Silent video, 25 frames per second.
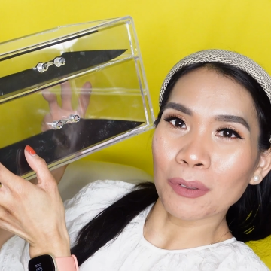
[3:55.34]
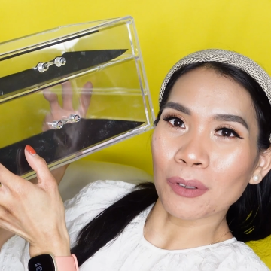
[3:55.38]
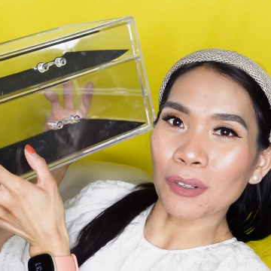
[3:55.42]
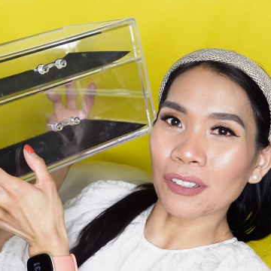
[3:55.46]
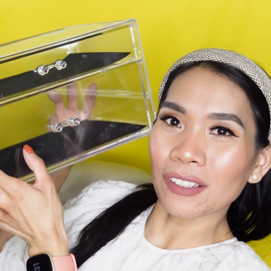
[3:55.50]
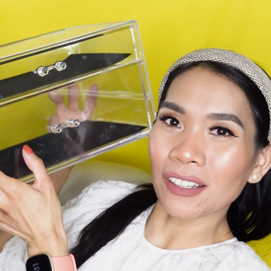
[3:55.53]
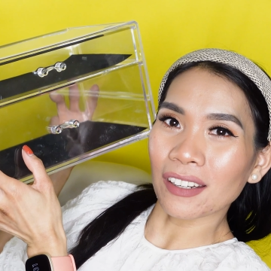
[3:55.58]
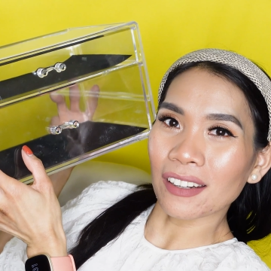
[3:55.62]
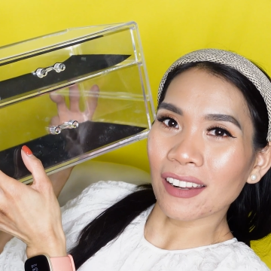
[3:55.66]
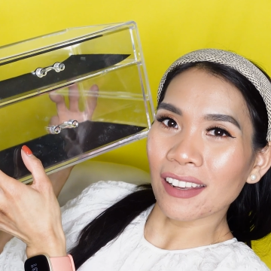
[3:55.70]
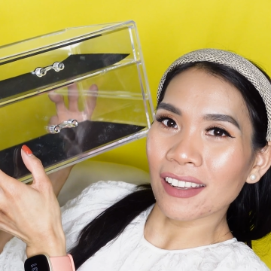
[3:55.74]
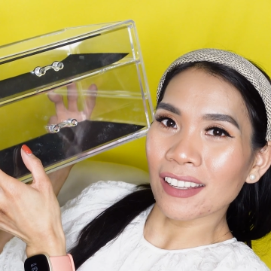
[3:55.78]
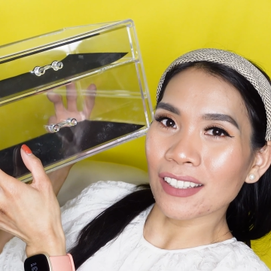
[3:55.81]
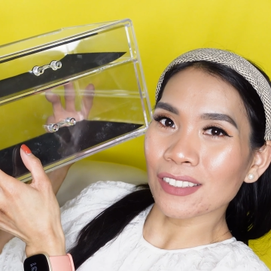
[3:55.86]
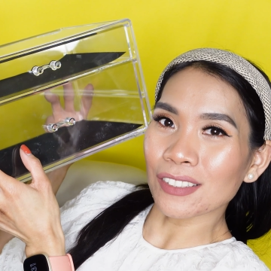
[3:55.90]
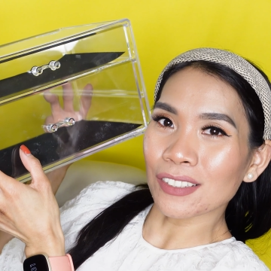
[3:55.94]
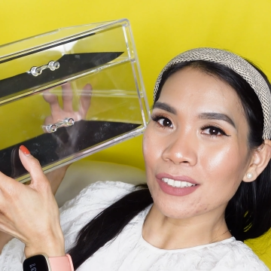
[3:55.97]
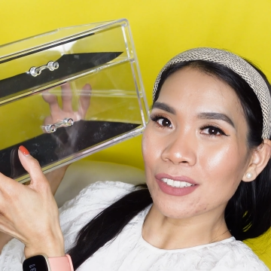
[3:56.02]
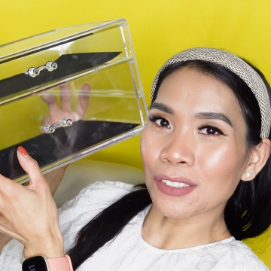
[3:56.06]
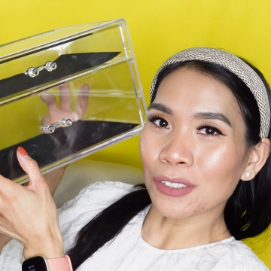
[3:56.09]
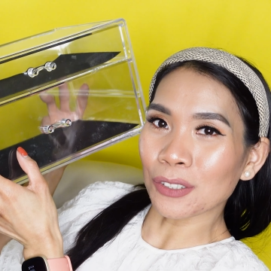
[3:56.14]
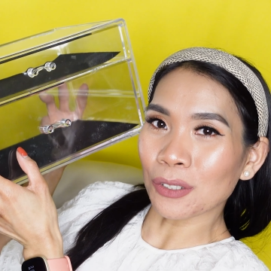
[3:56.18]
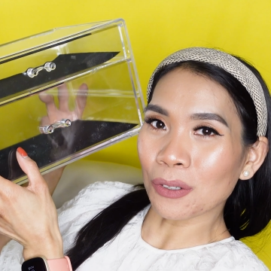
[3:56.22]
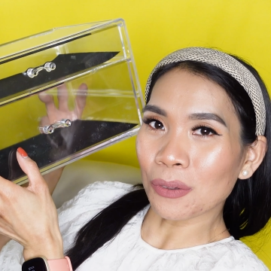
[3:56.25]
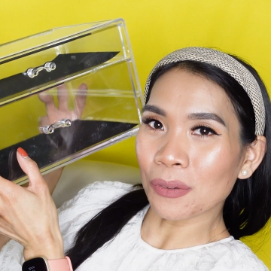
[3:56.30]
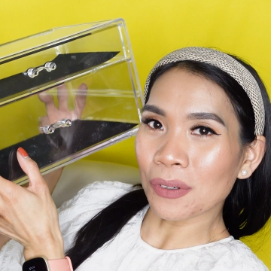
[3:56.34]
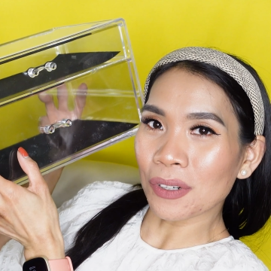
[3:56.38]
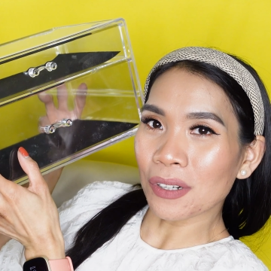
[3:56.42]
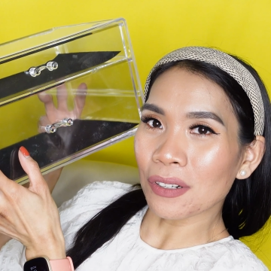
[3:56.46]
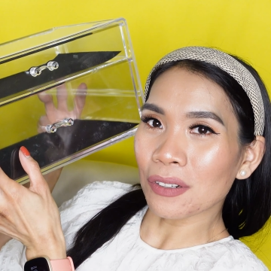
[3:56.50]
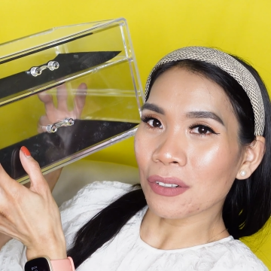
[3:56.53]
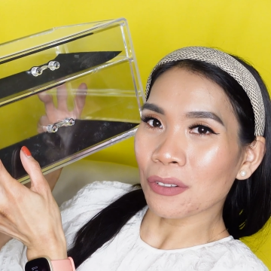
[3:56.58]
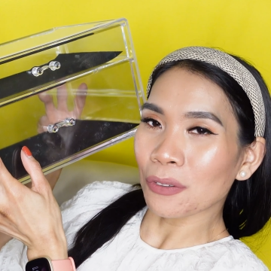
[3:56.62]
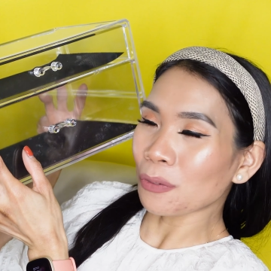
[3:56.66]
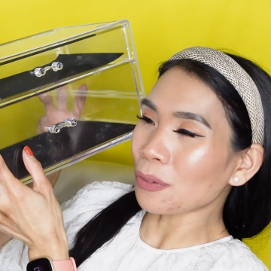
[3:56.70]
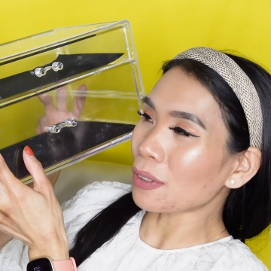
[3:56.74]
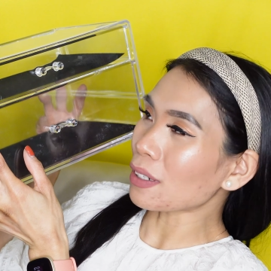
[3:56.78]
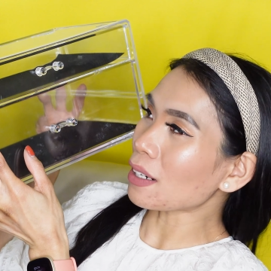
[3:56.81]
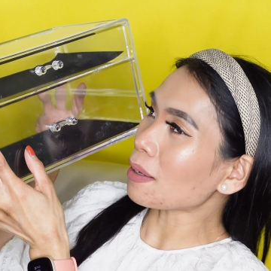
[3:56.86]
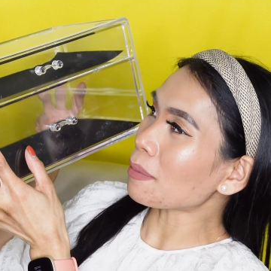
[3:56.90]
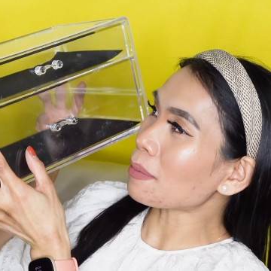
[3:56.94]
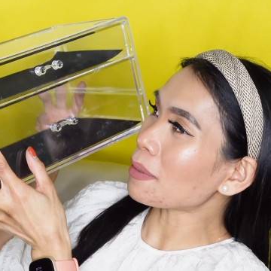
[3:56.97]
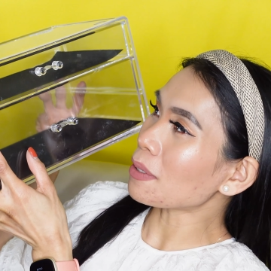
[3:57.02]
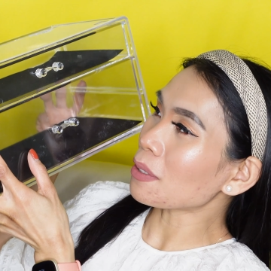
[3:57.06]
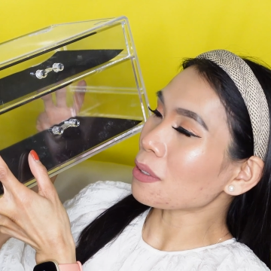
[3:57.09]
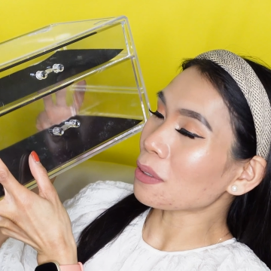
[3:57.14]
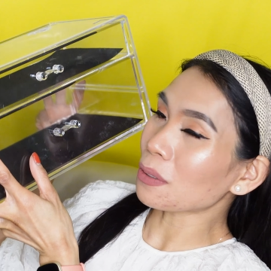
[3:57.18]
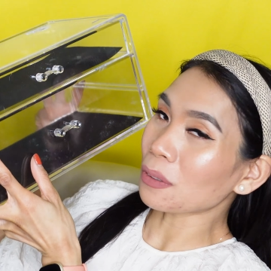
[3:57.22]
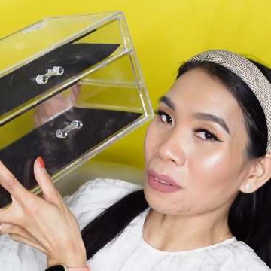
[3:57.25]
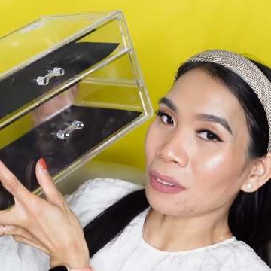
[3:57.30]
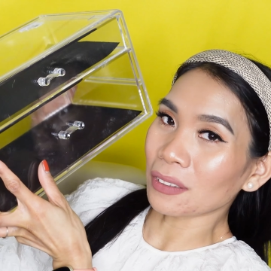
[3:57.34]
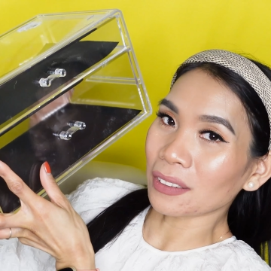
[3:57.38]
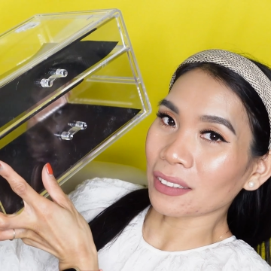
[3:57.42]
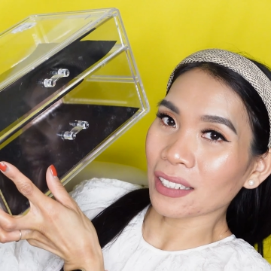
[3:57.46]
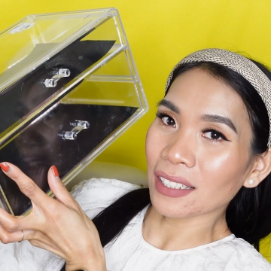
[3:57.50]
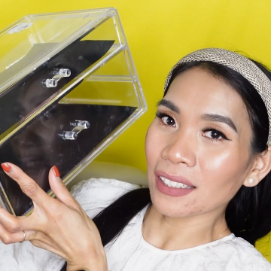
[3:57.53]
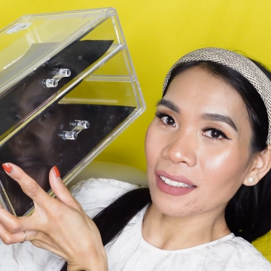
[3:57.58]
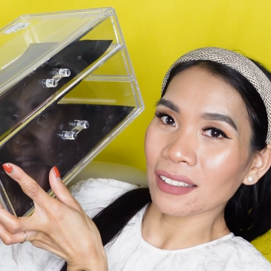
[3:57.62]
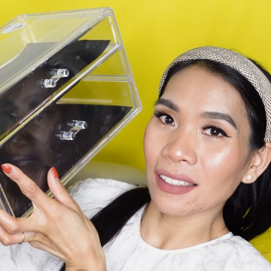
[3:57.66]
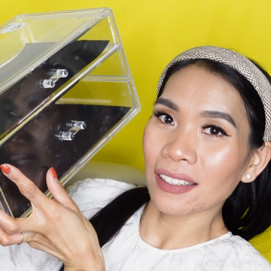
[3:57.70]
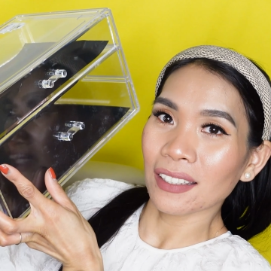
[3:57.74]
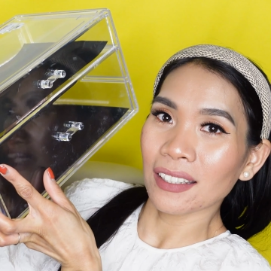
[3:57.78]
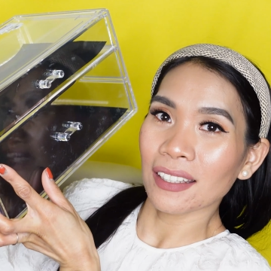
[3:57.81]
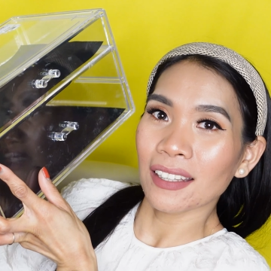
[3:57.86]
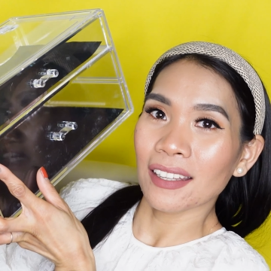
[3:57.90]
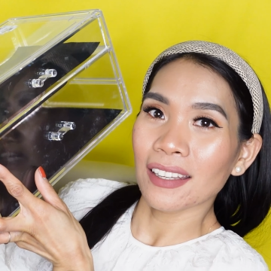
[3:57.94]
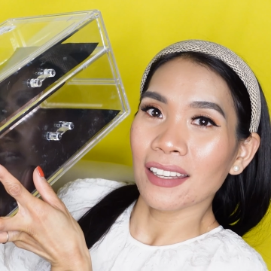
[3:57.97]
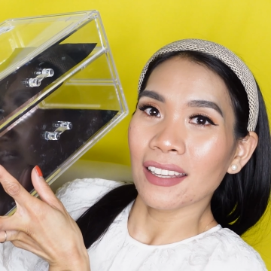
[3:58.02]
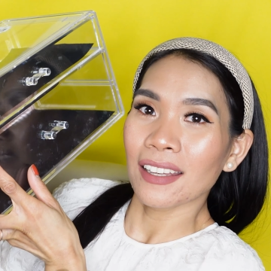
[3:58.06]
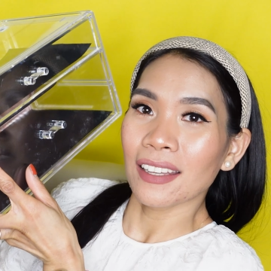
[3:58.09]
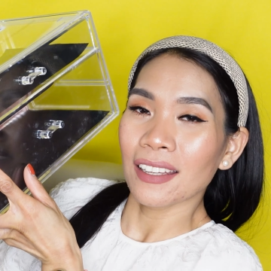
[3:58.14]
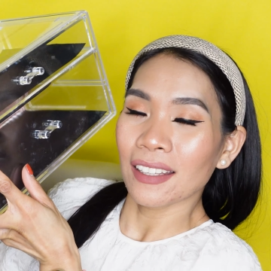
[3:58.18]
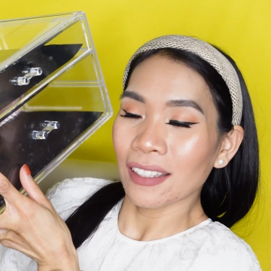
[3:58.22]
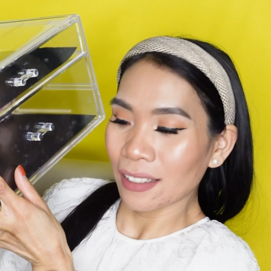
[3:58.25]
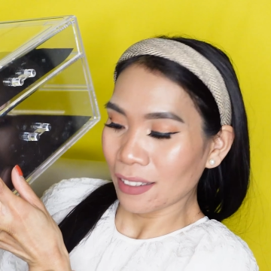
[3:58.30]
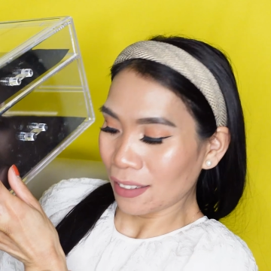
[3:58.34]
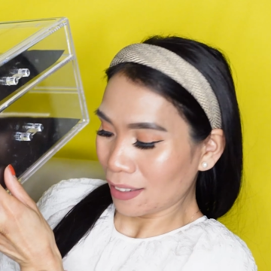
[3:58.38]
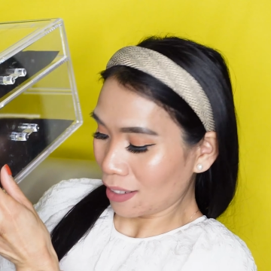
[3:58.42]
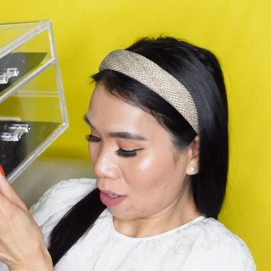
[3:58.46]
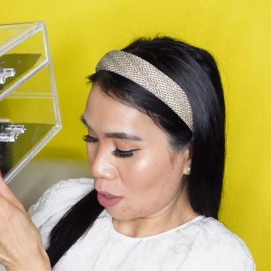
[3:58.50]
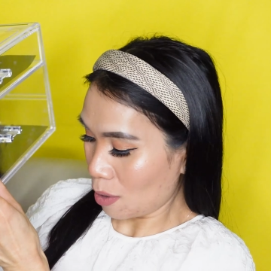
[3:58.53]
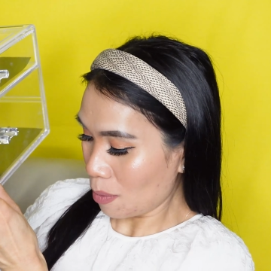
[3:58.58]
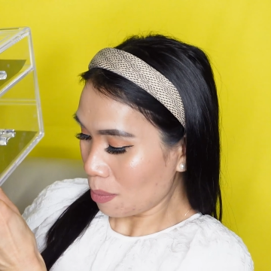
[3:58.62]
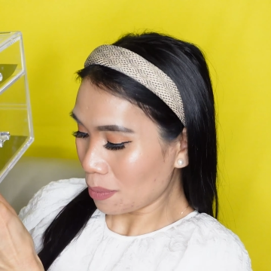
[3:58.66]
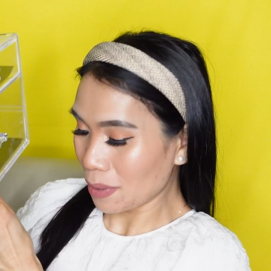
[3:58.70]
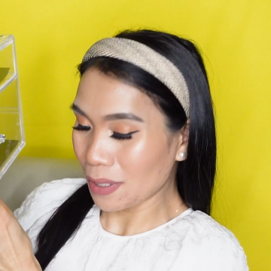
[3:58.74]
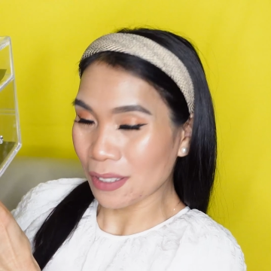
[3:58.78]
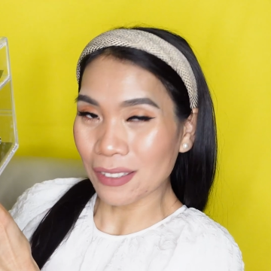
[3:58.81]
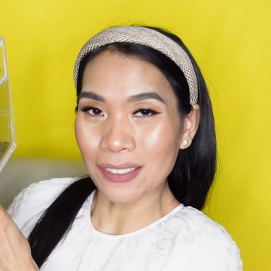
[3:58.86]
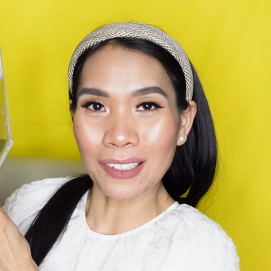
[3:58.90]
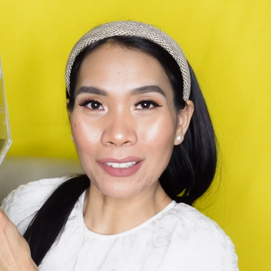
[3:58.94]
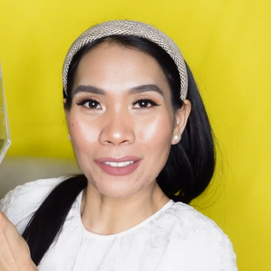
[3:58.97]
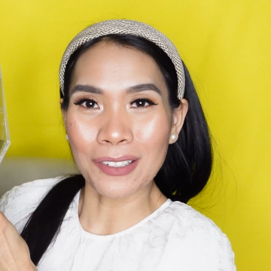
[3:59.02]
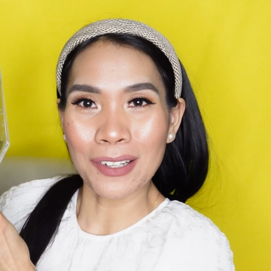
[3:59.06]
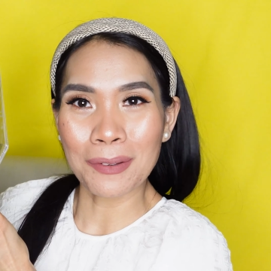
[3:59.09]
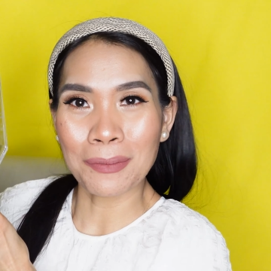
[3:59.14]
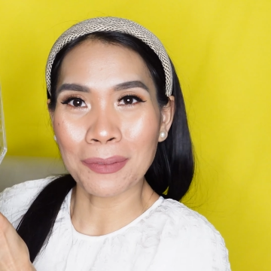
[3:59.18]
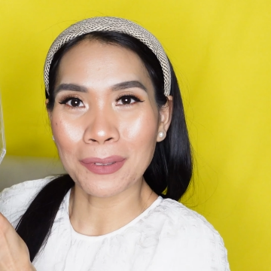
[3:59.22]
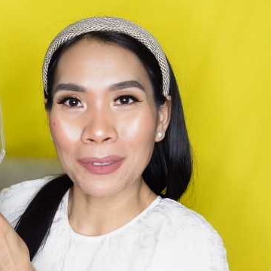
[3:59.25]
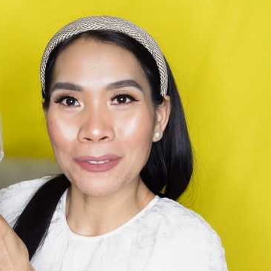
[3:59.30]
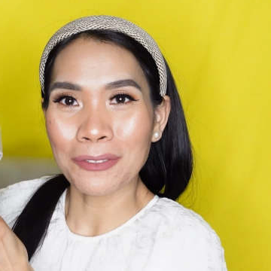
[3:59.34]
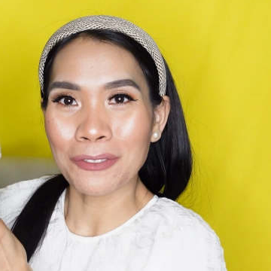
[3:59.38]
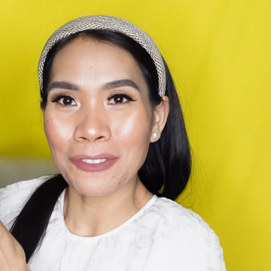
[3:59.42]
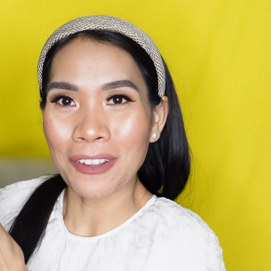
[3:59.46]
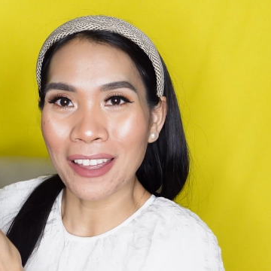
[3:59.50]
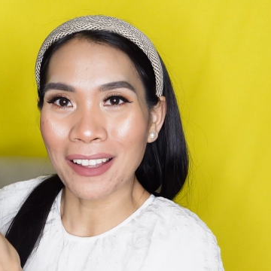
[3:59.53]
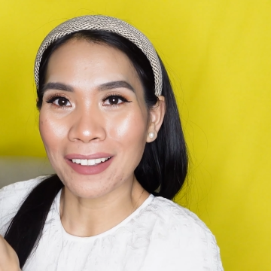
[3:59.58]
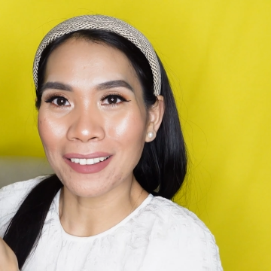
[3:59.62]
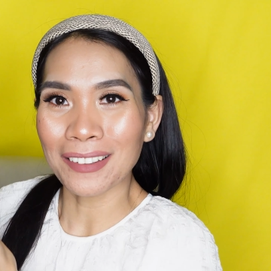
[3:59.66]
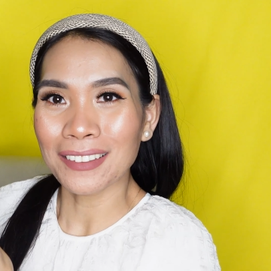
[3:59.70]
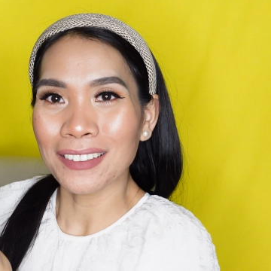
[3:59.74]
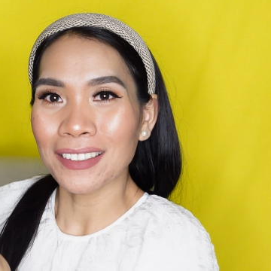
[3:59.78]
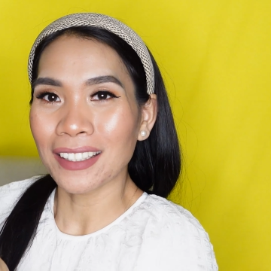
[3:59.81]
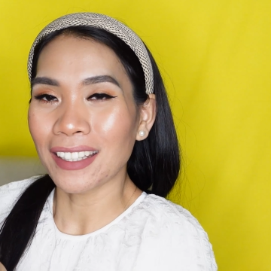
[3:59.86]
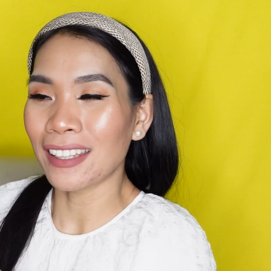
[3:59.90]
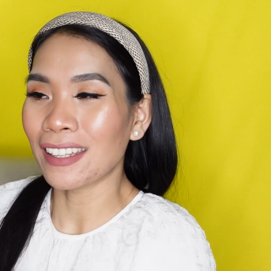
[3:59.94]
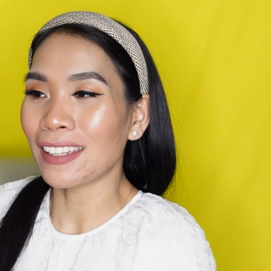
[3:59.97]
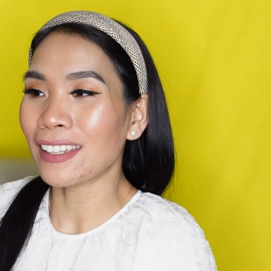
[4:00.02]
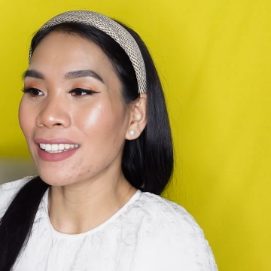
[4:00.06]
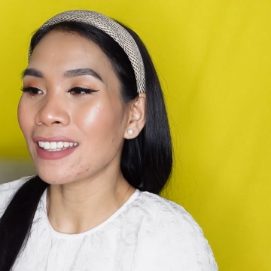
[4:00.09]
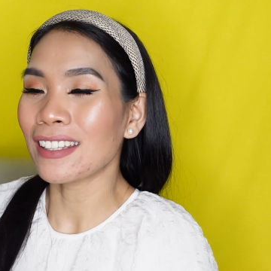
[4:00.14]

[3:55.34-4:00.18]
organizer drawer, whatever you call that. Oops, the ribbon fell. And